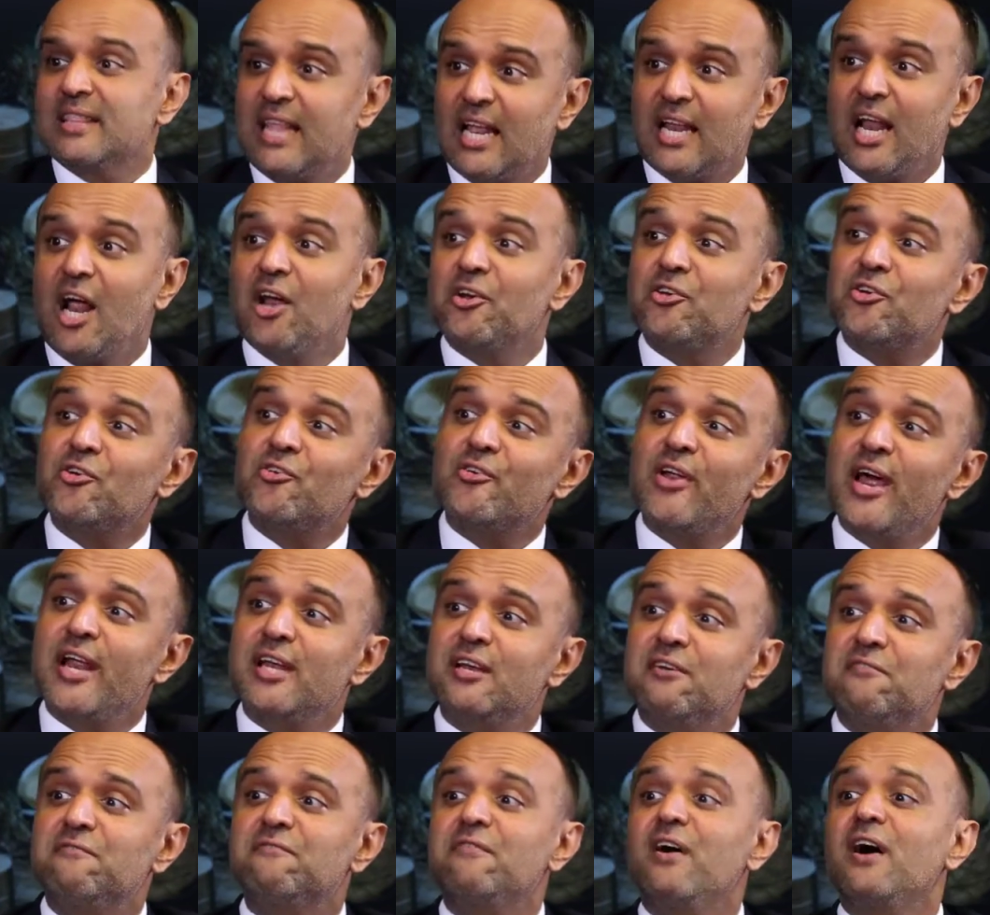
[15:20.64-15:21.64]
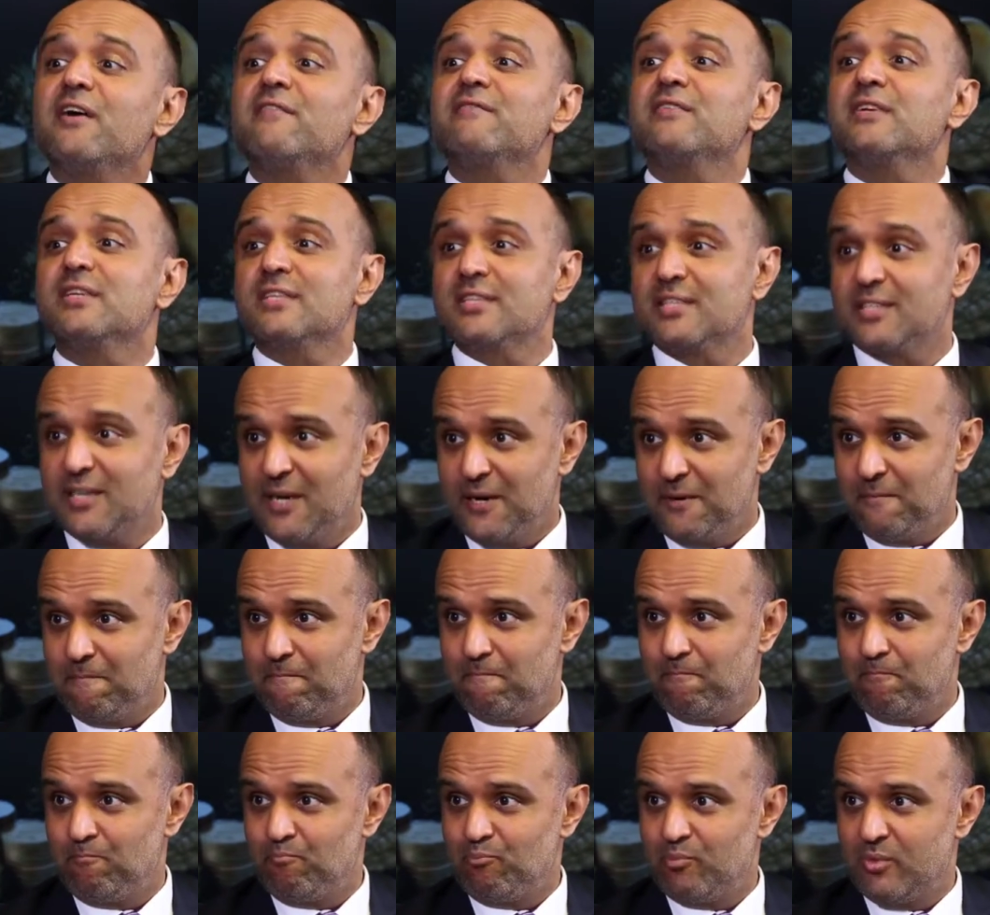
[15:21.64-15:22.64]
That 100 Rand in 5 years' time.
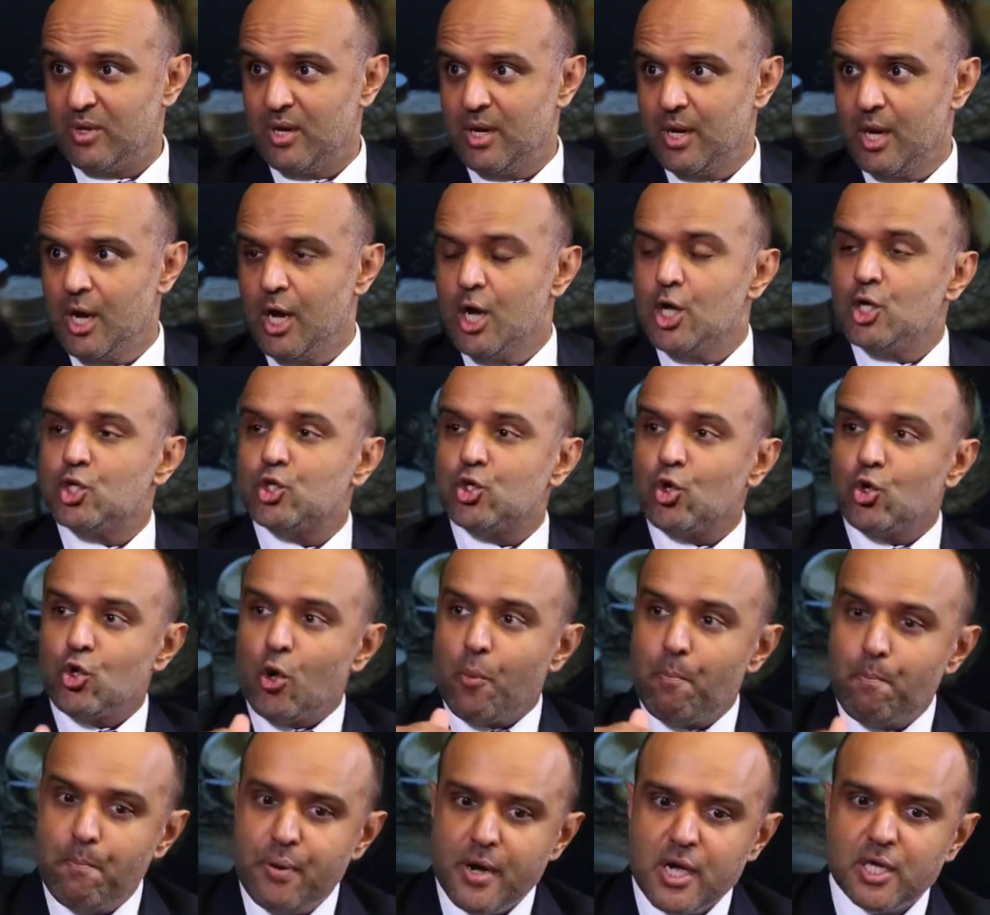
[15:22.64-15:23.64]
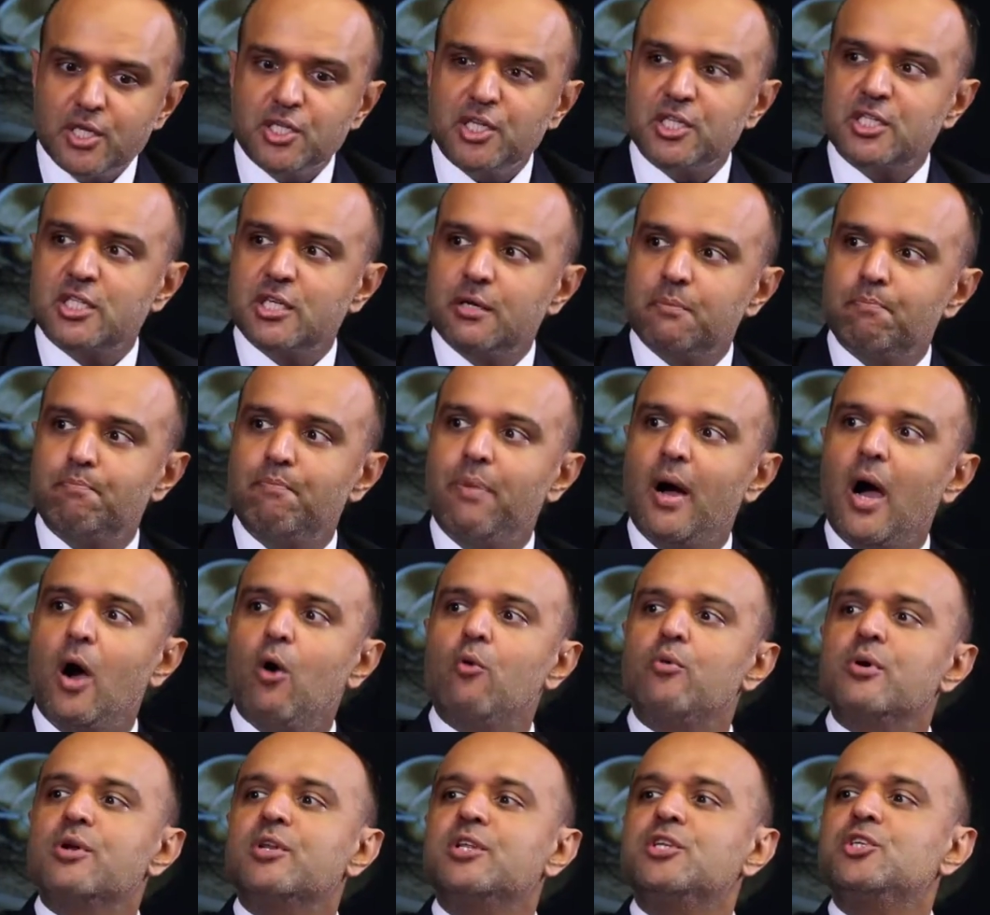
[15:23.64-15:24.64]
So your purchasing
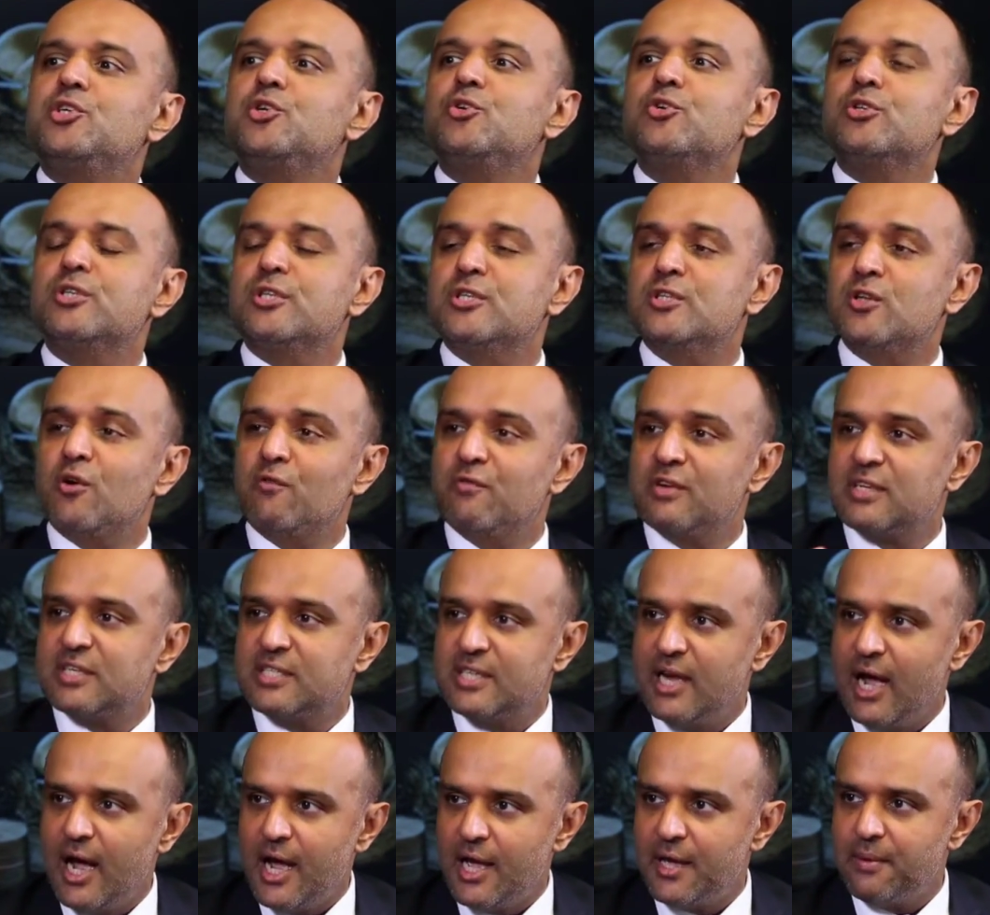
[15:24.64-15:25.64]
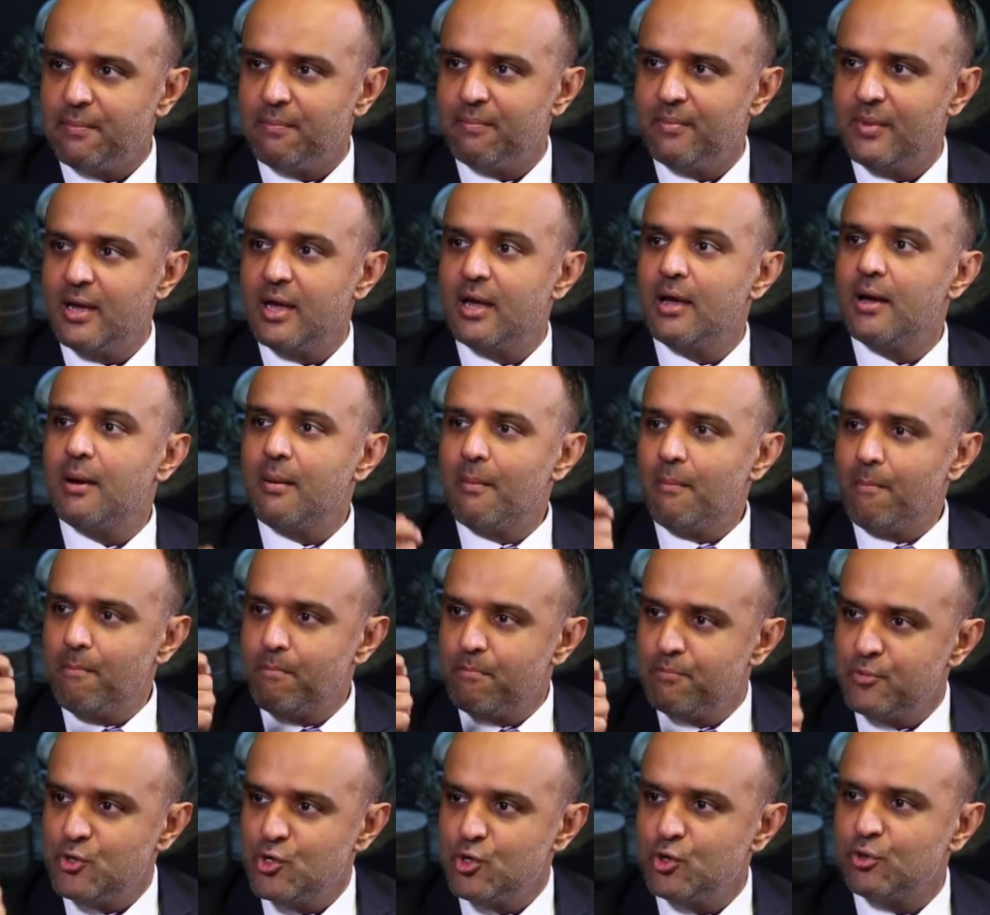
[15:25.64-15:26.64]
power reduces over time
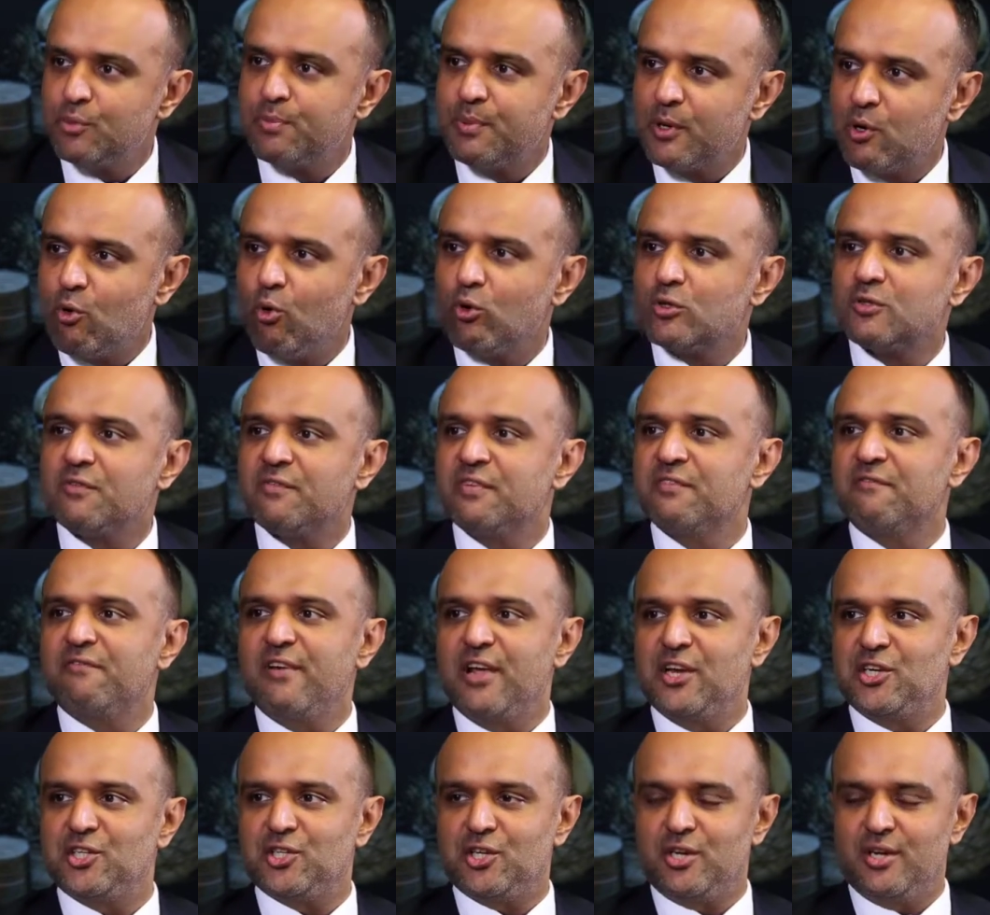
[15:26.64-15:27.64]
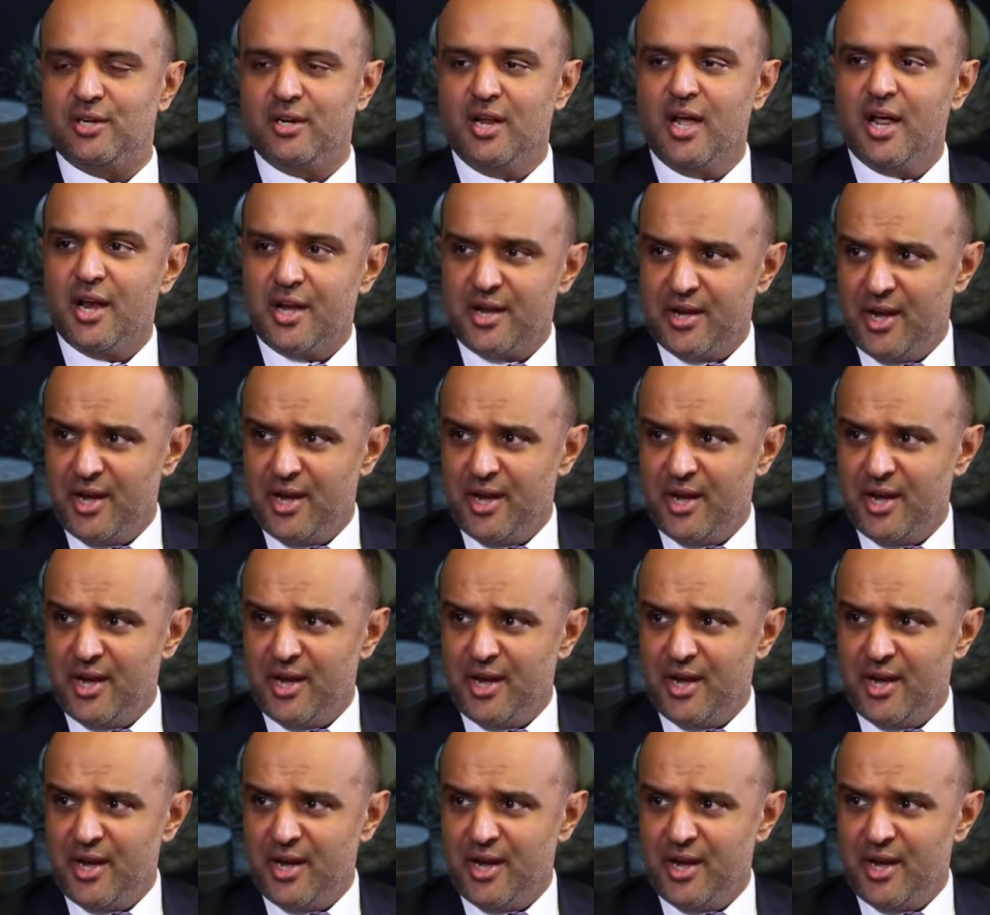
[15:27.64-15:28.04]
because of inflation.